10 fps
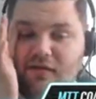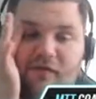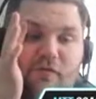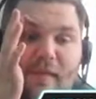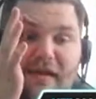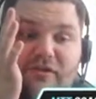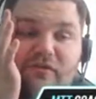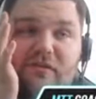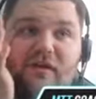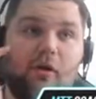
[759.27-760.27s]
If you make it to
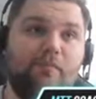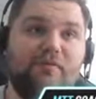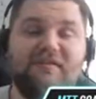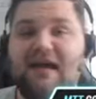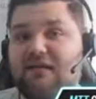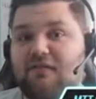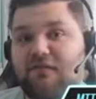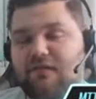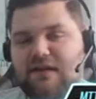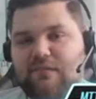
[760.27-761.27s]
the top 10,
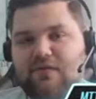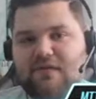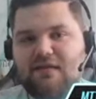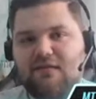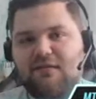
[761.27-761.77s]
15%,